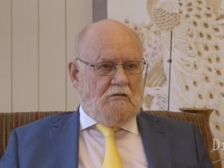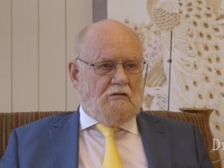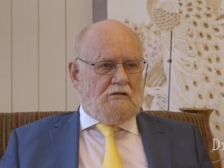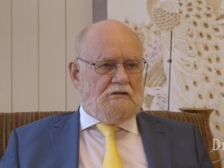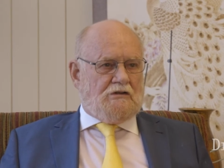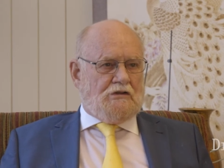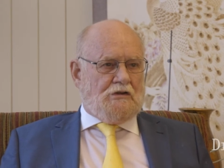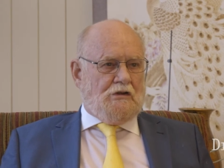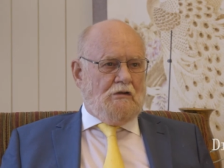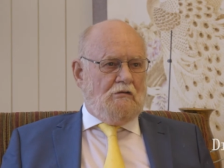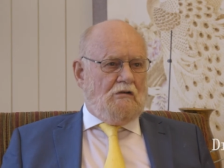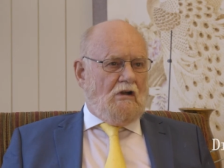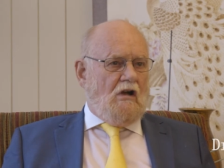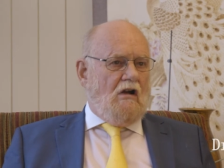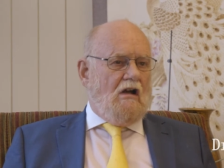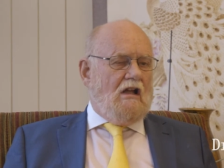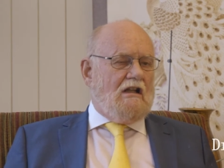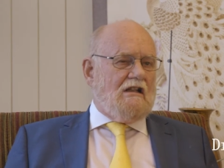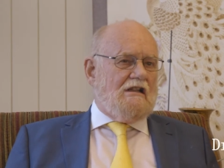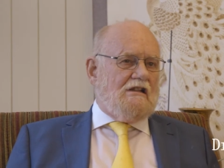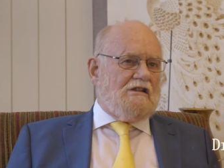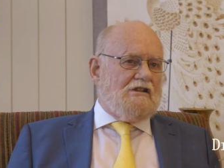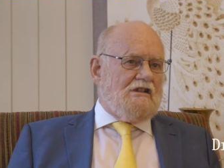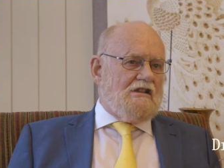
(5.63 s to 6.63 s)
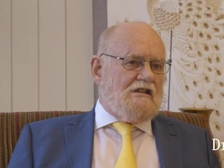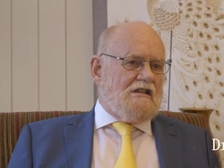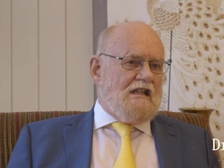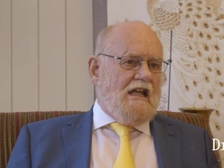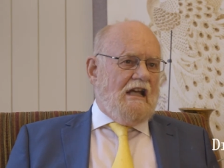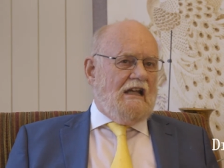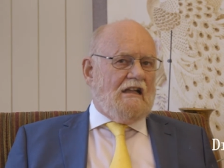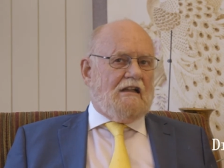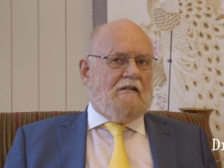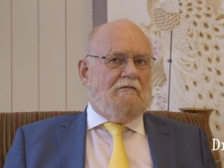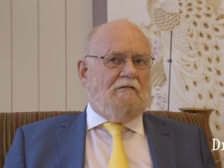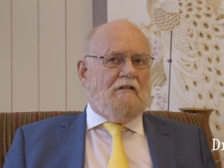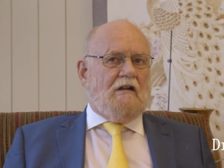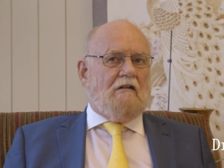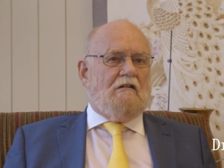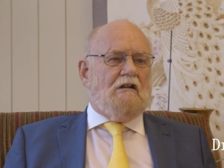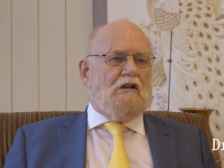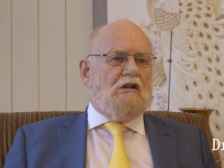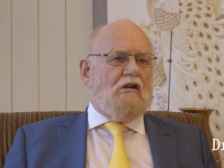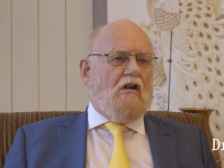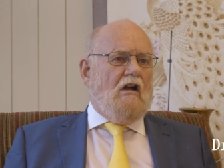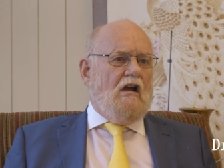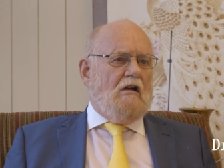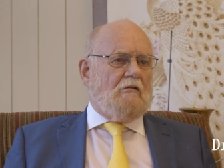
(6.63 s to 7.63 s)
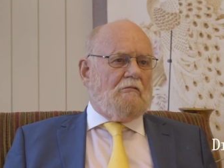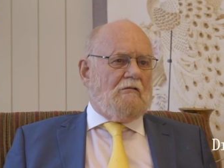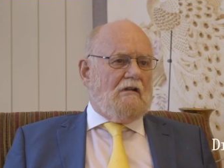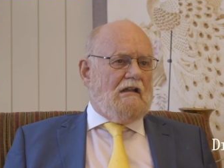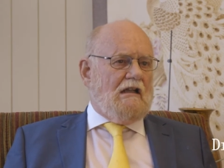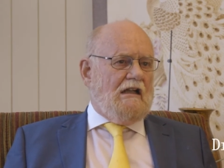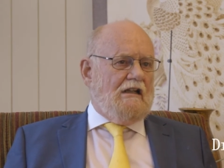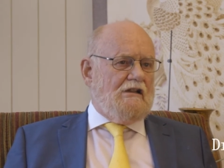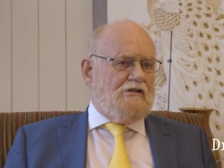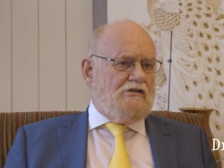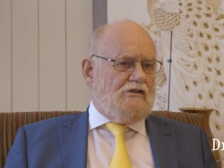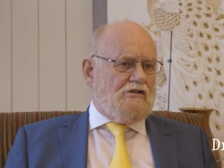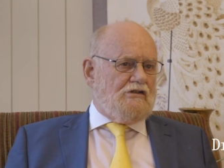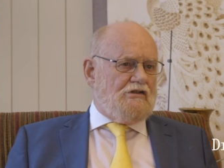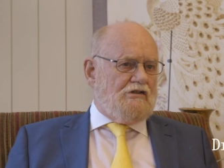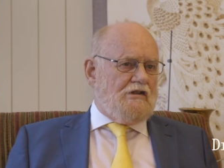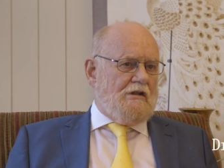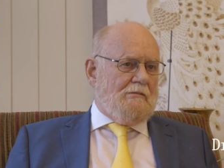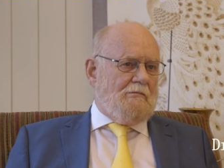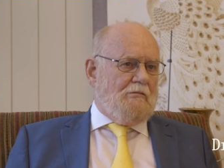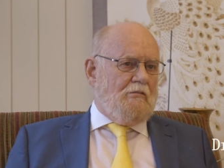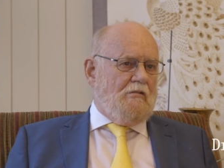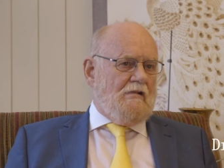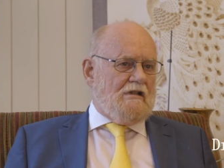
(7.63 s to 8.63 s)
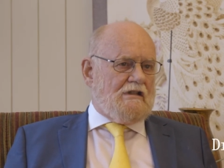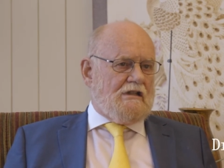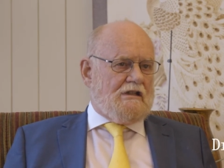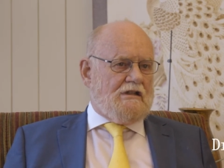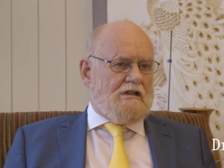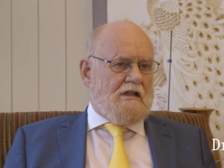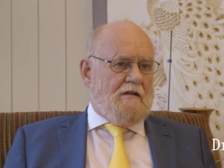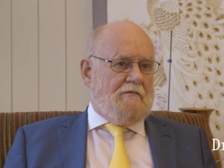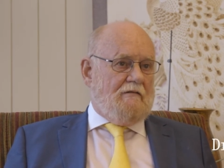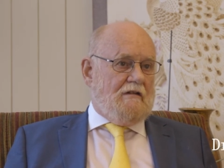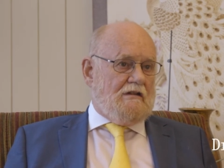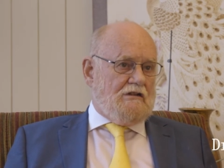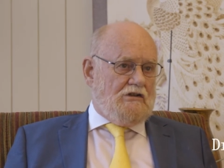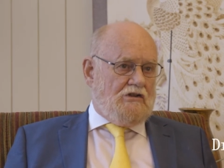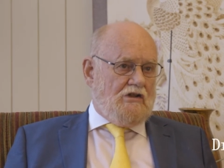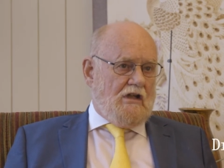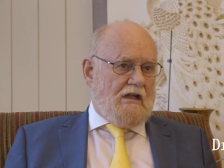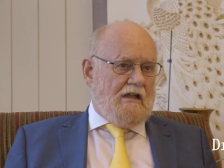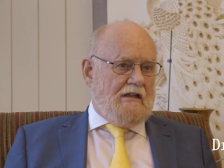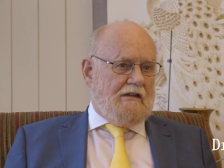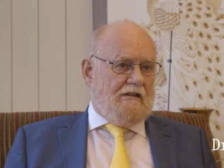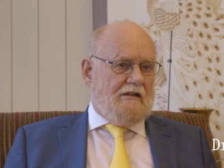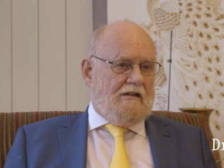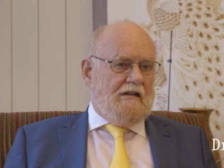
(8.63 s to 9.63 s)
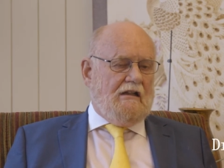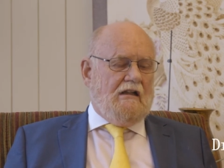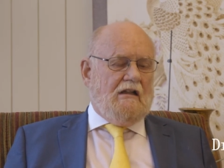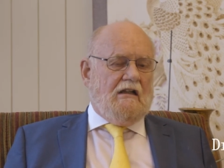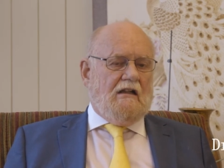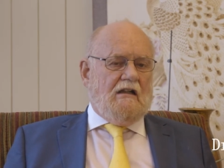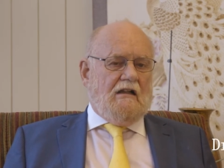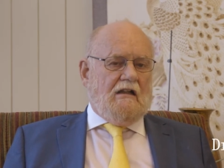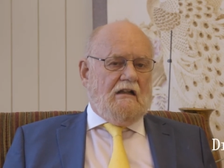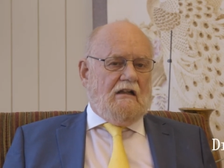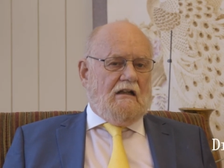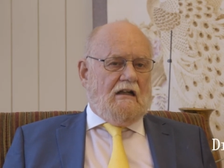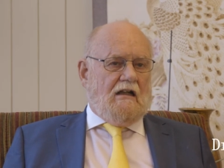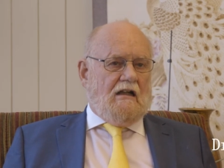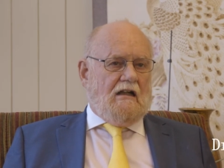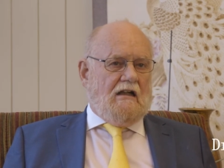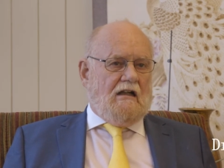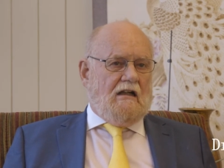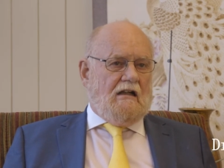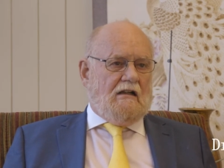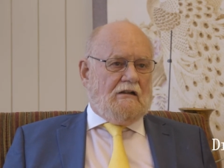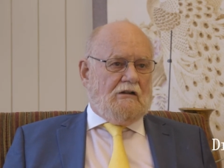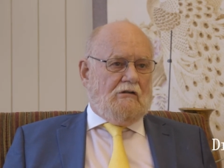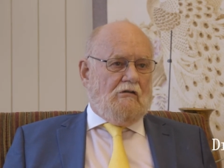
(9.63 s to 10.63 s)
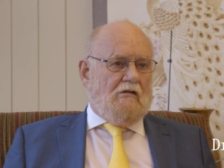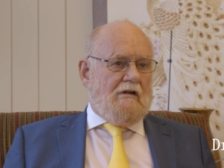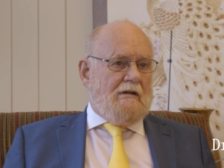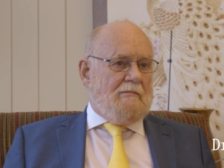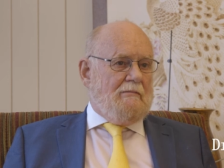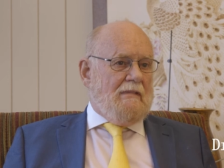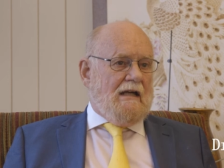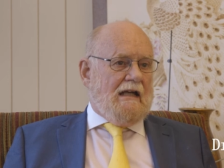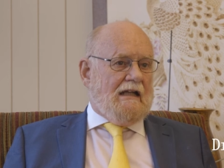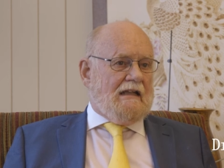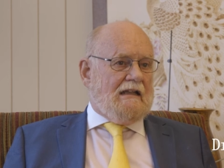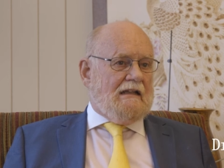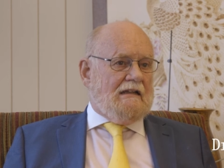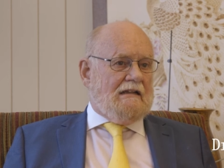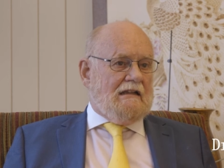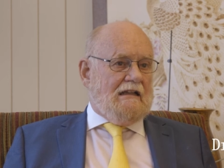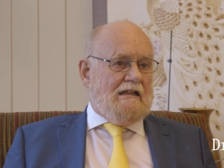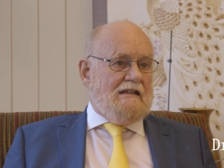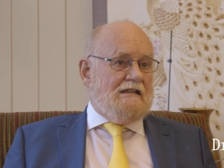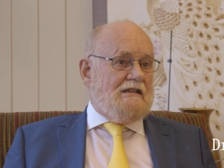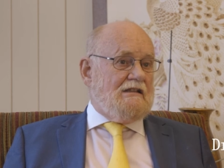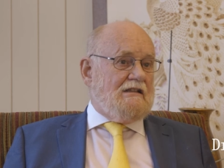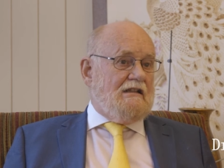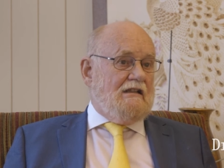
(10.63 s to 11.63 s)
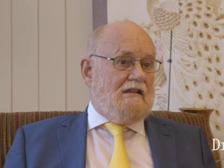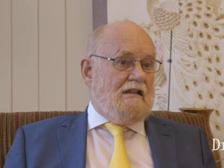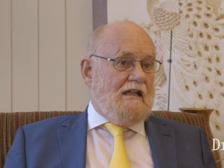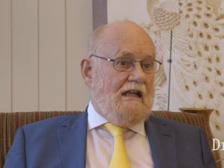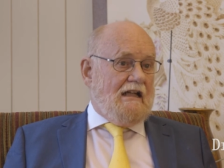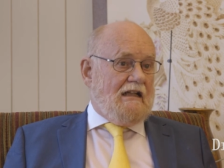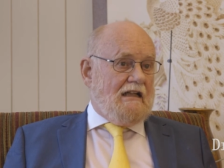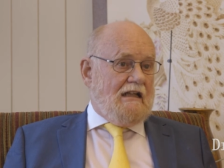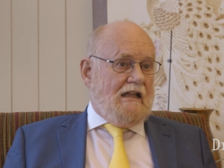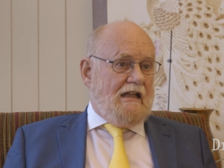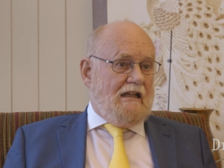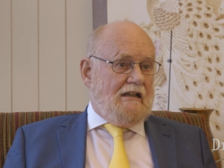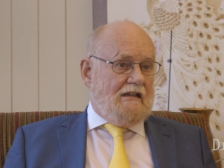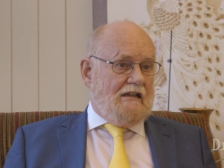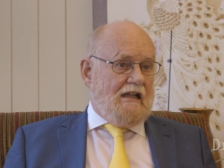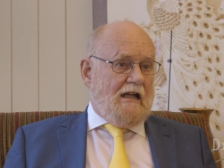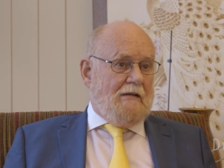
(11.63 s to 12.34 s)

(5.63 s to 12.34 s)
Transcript: Sault College has had a very long relationship with 7th Gen, uh, going back at least a decade.